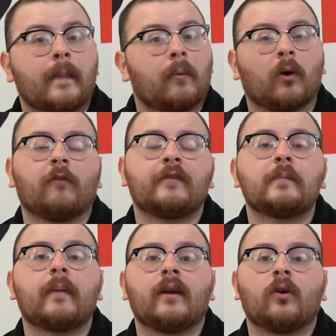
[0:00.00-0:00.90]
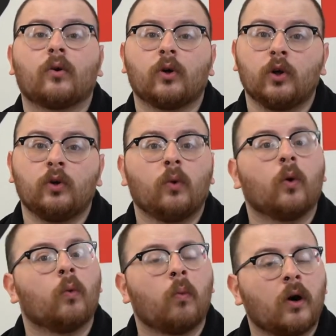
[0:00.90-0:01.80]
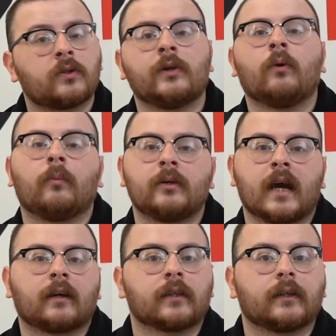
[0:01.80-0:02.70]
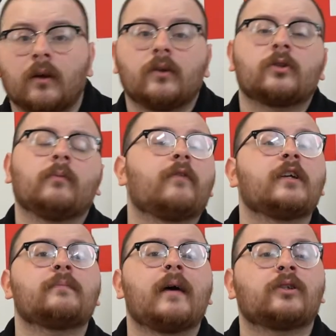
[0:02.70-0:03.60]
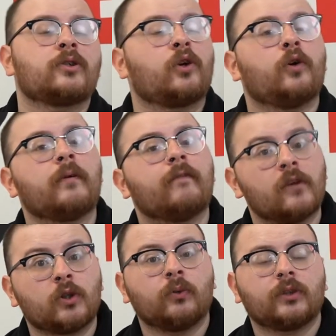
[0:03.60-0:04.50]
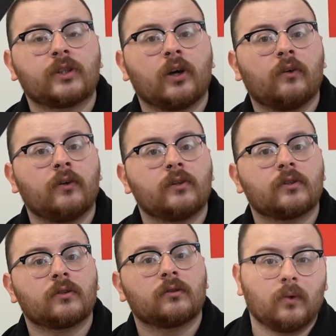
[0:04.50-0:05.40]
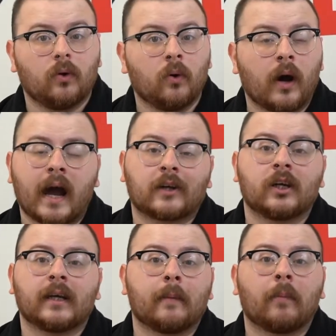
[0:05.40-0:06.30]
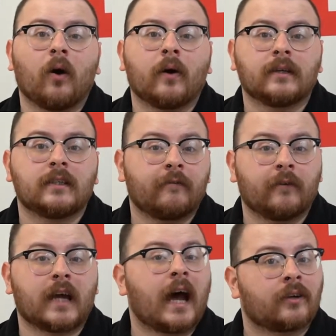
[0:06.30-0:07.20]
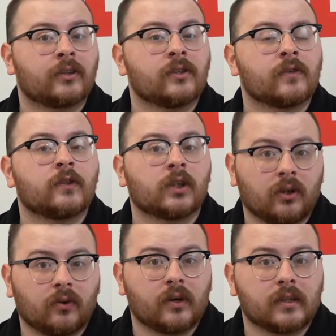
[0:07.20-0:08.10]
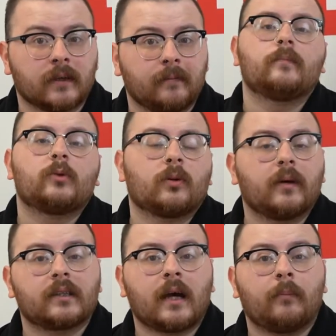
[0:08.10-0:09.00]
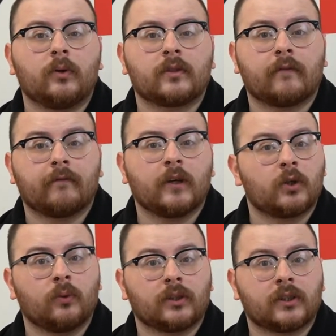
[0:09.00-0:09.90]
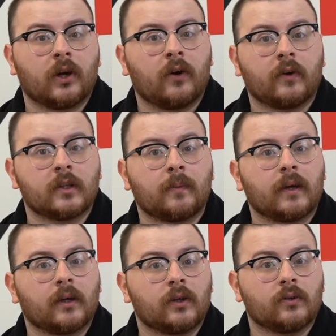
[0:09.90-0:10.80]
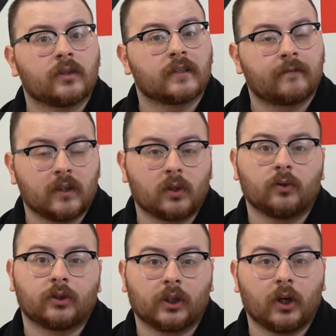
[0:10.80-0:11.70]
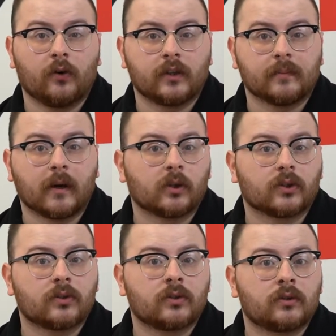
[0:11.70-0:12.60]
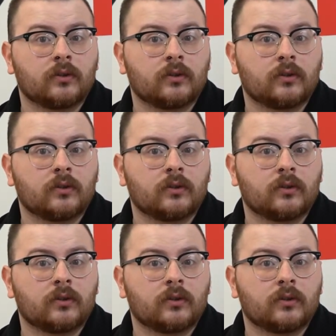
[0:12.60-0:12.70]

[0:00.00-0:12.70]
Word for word: they will often depend on who or what you are protecting. Some of these measures could be visual deterrence, or actually apply different actions of security. Some examples of visual deterrence being used as physical security measures